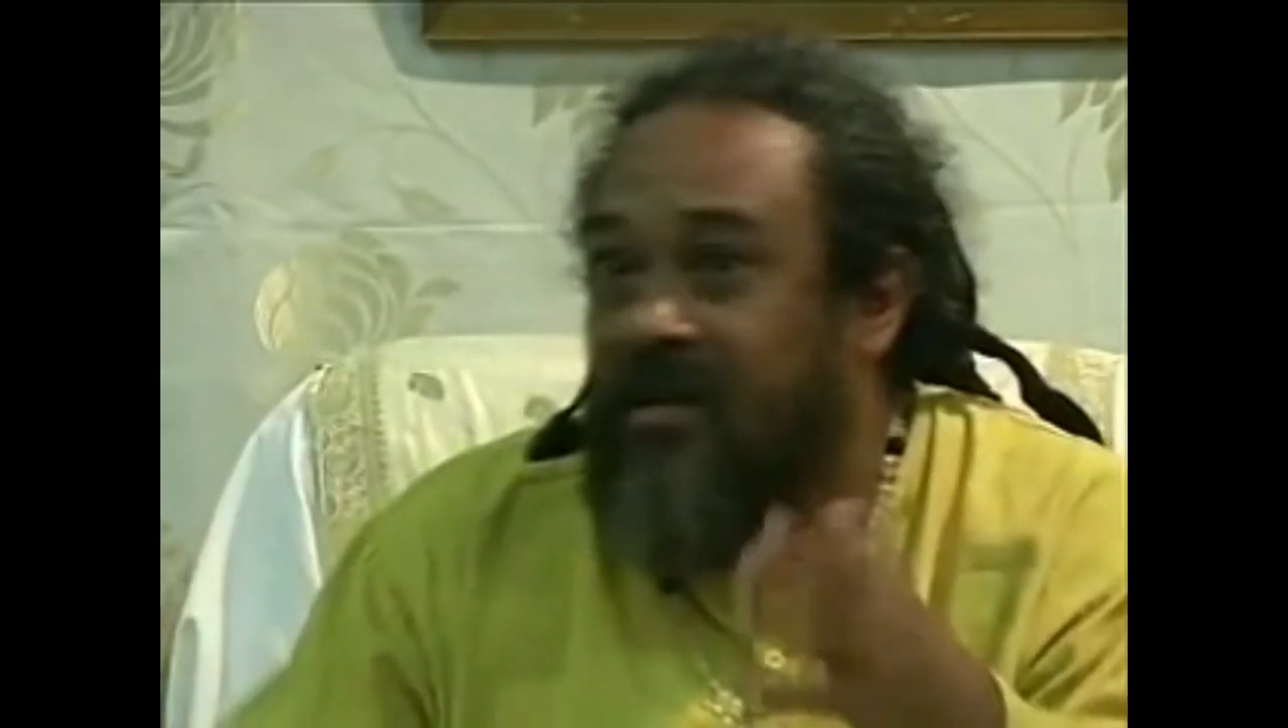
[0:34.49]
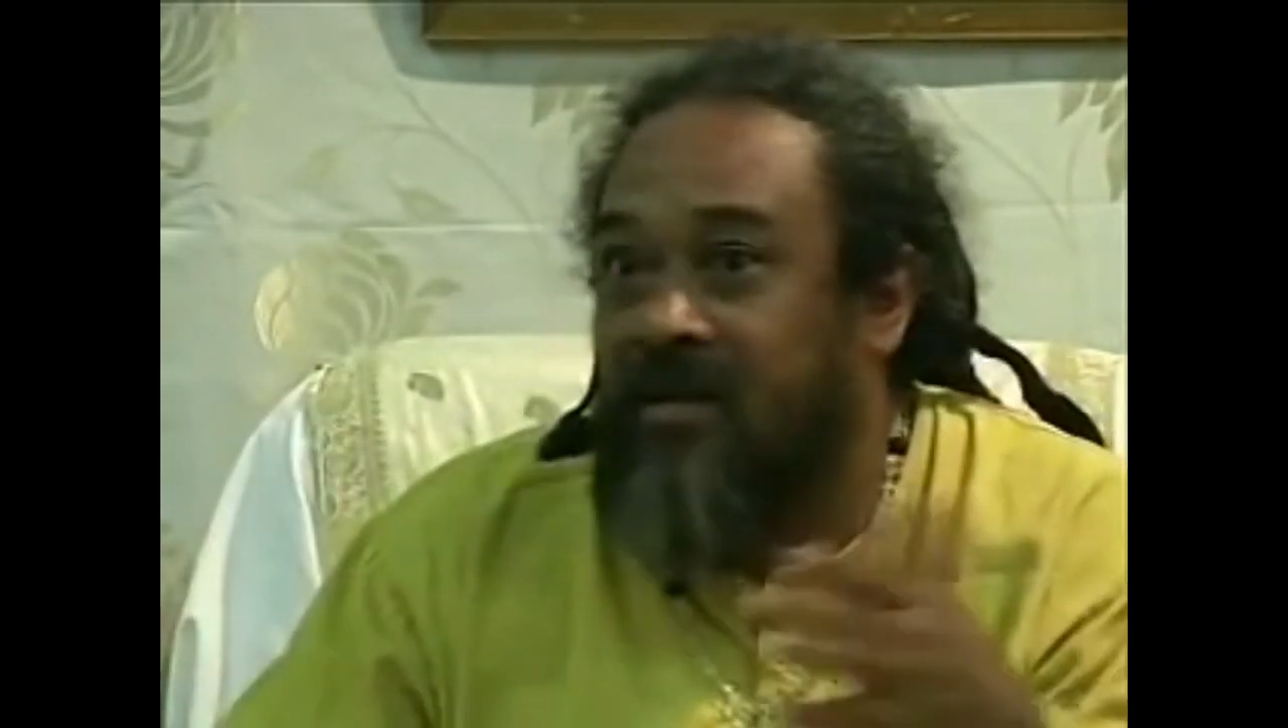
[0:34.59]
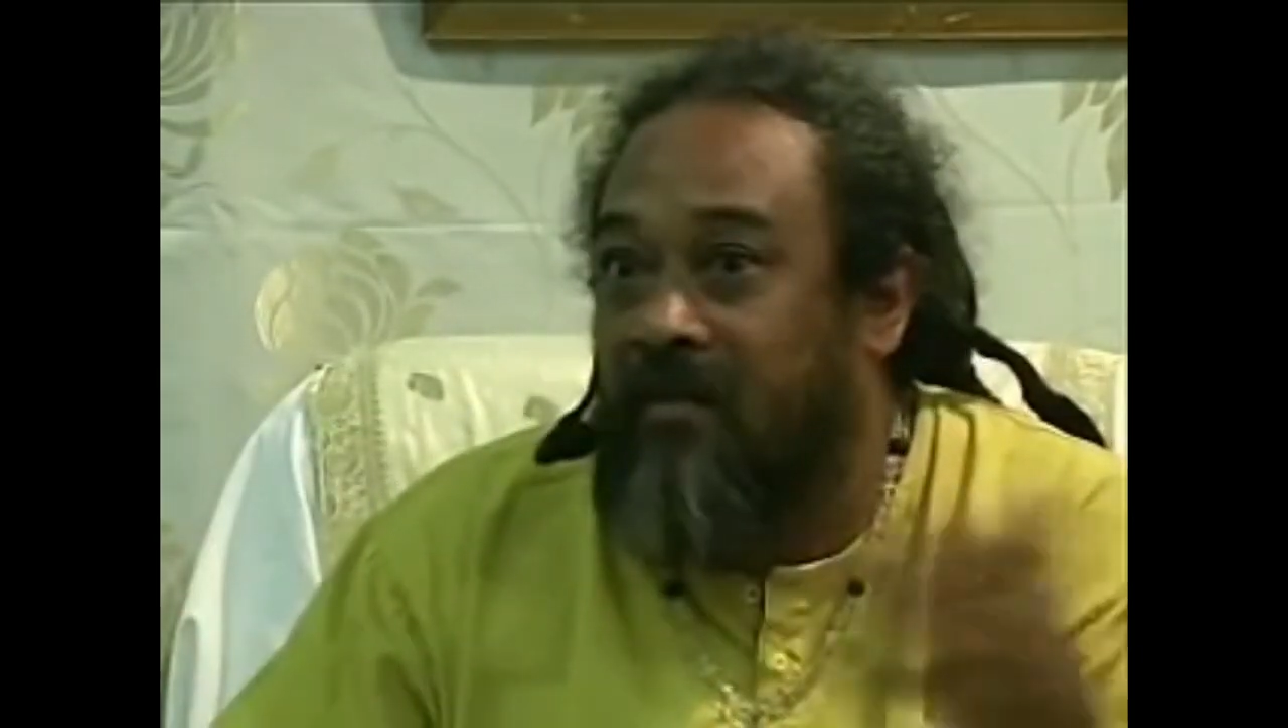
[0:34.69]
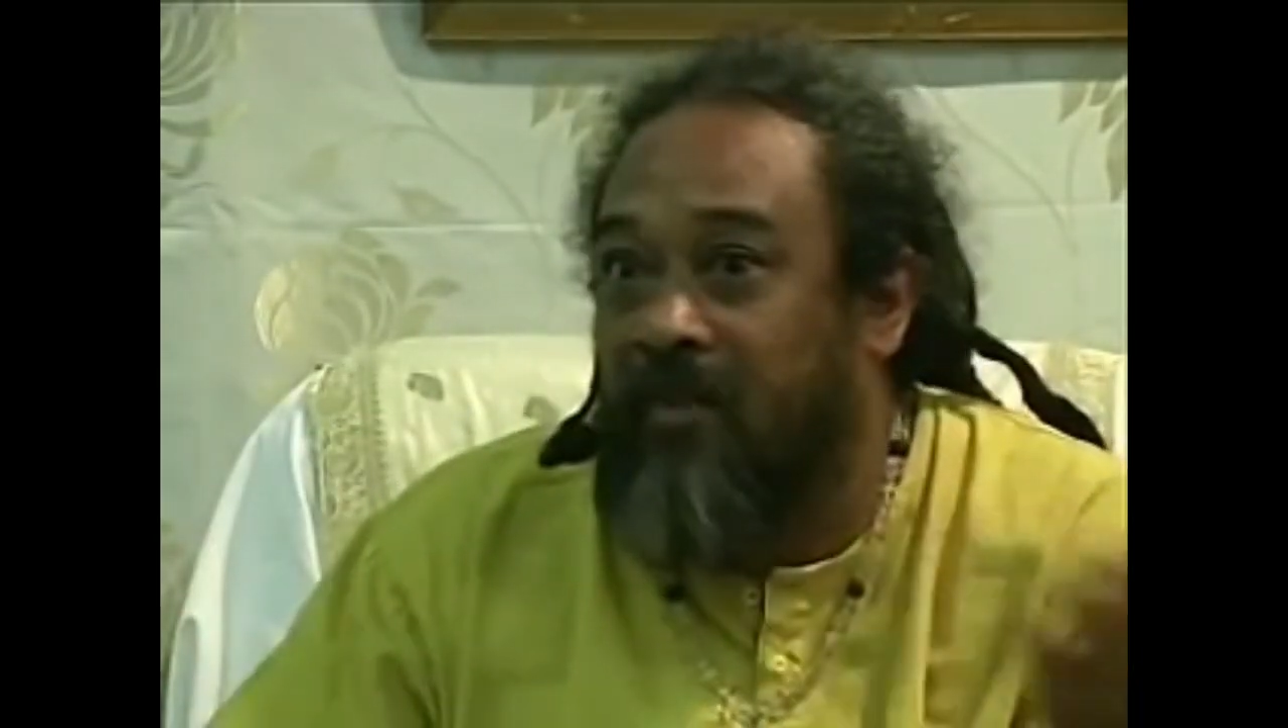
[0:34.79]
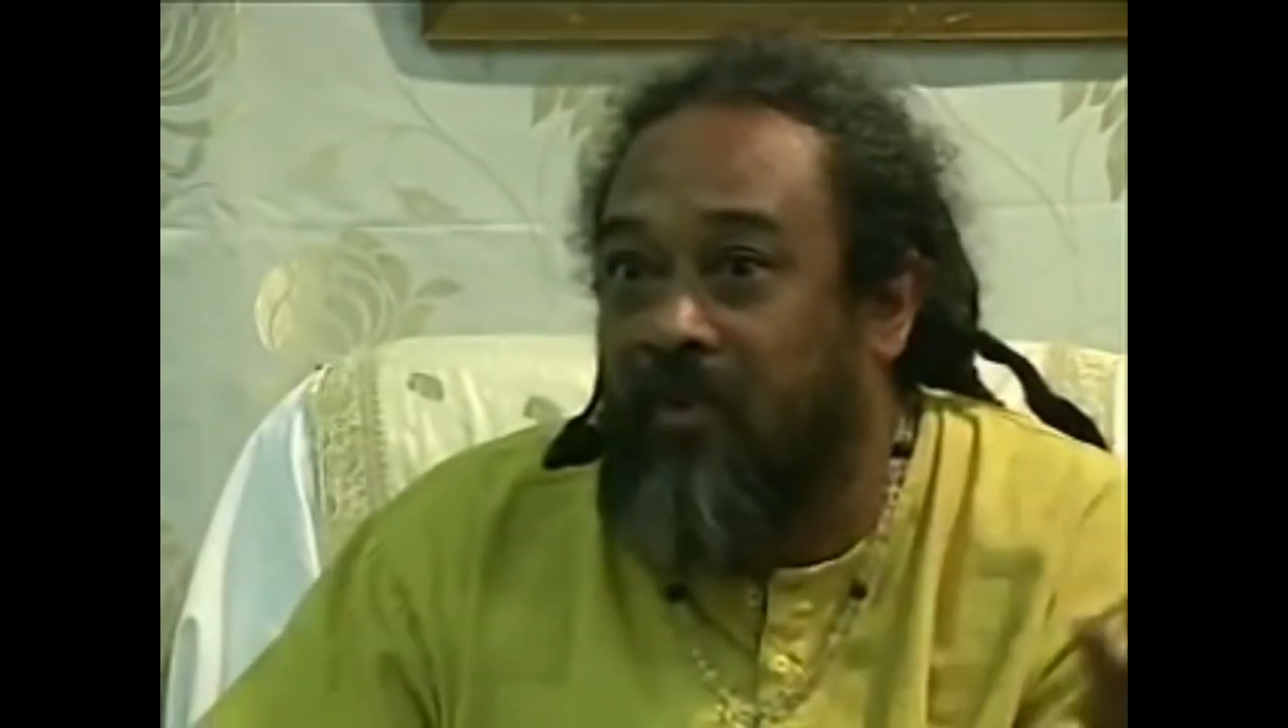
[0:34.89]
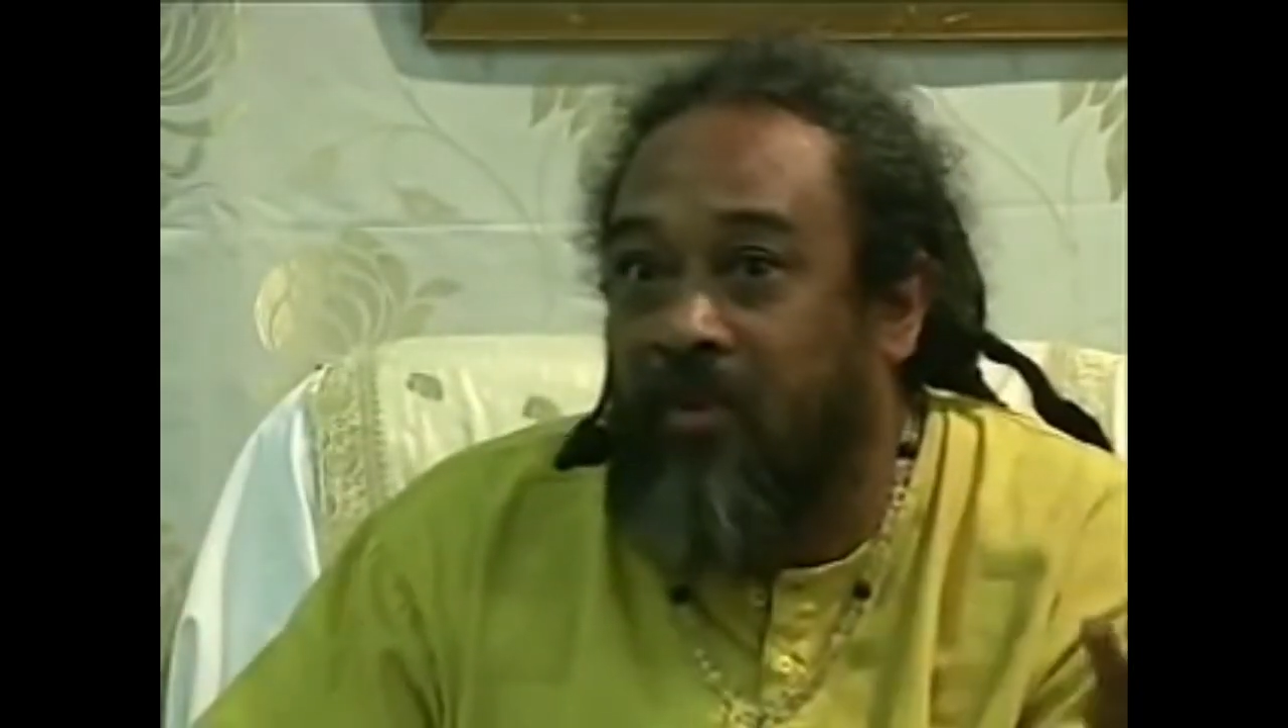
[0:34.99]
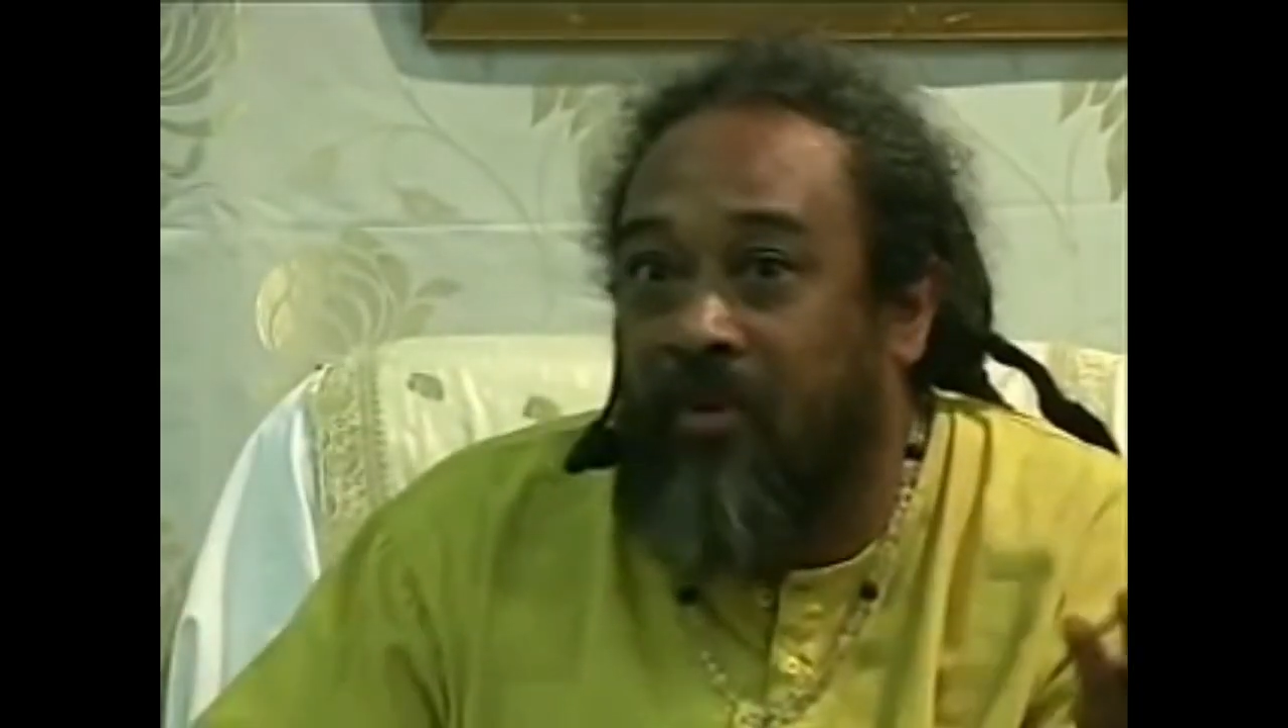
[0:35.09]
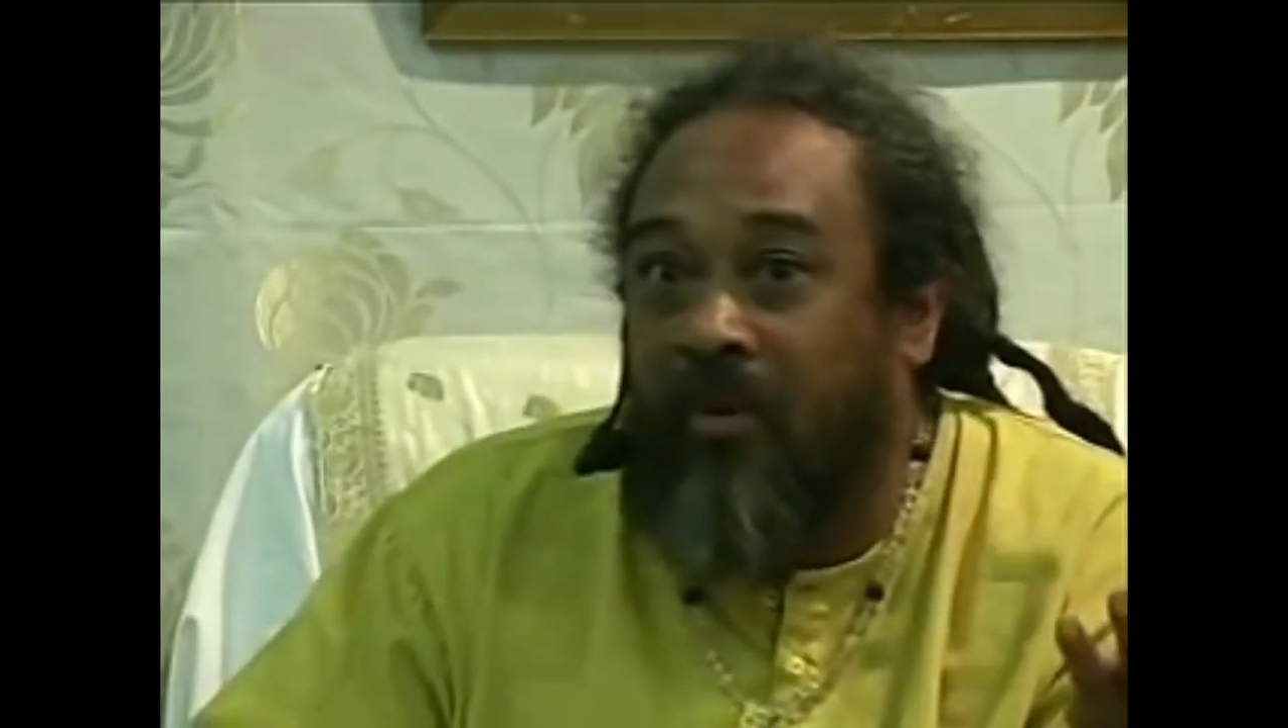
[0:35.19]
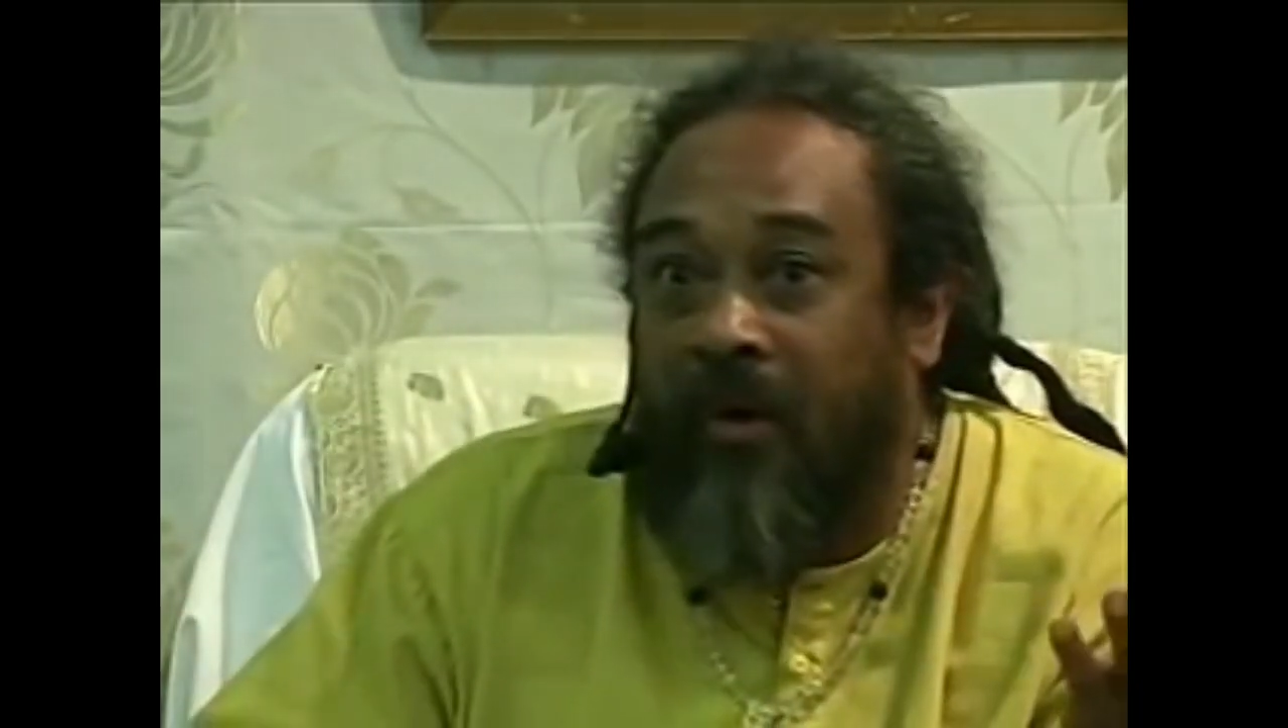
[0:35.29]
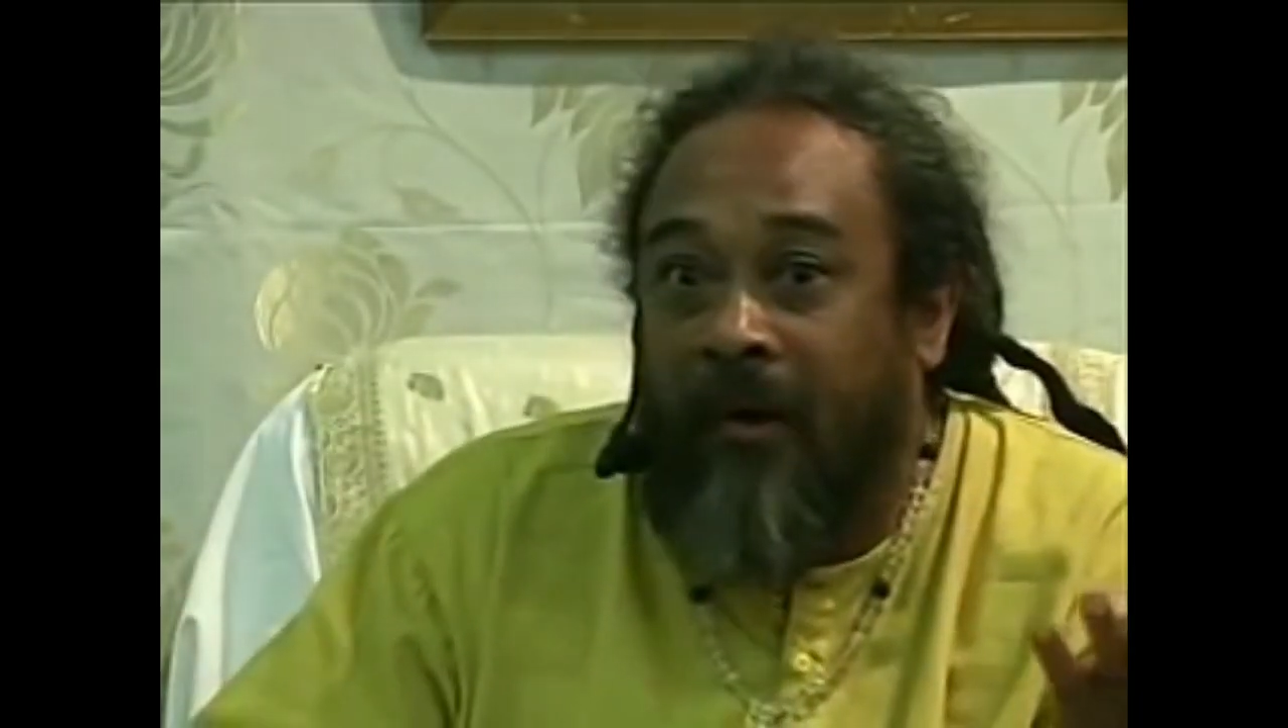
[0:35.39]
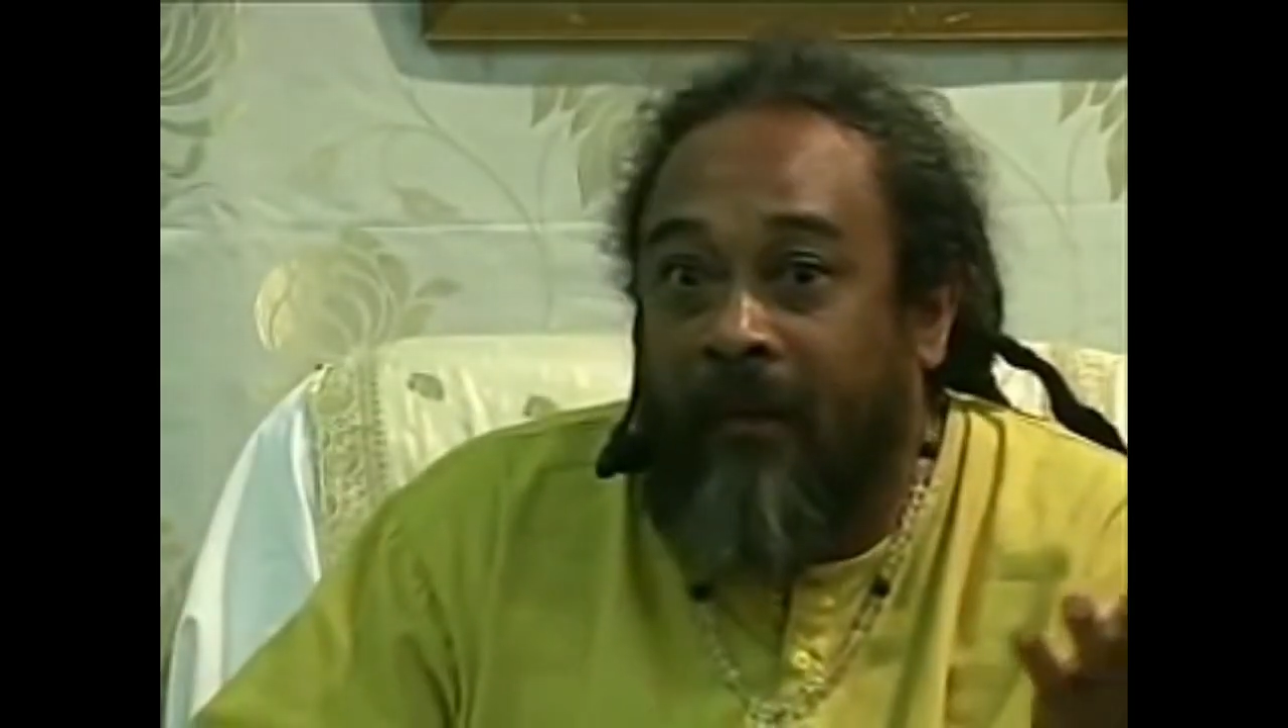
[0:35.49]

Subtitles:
There are some people